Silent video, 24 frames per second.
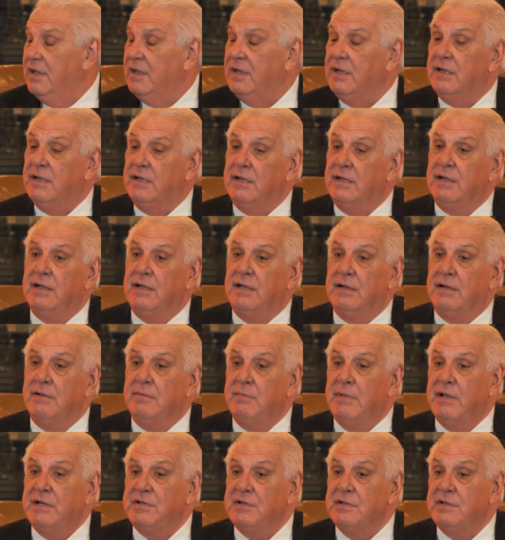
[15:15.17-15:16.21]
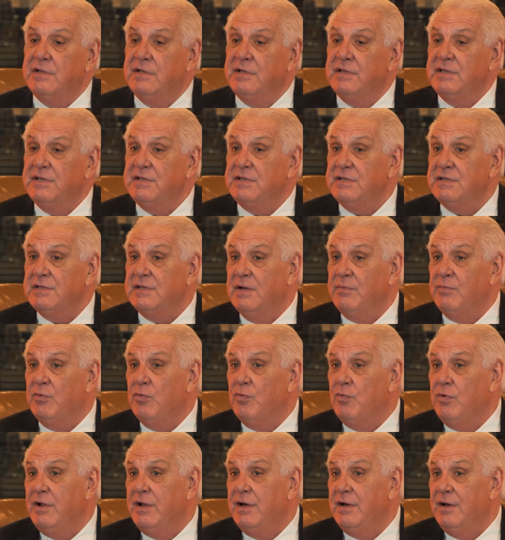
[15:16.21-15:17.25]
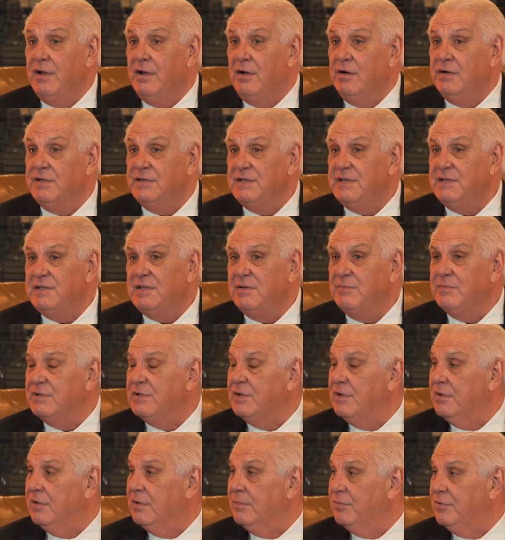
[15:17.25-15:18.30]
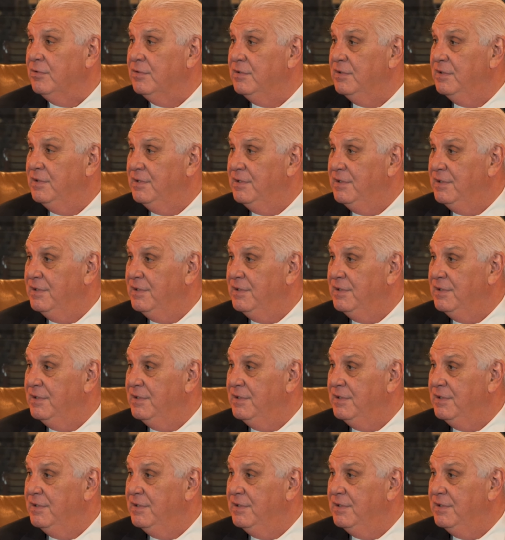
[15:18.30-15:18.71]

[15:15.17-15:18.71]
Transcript: mental illness is, number one, our system is horrible.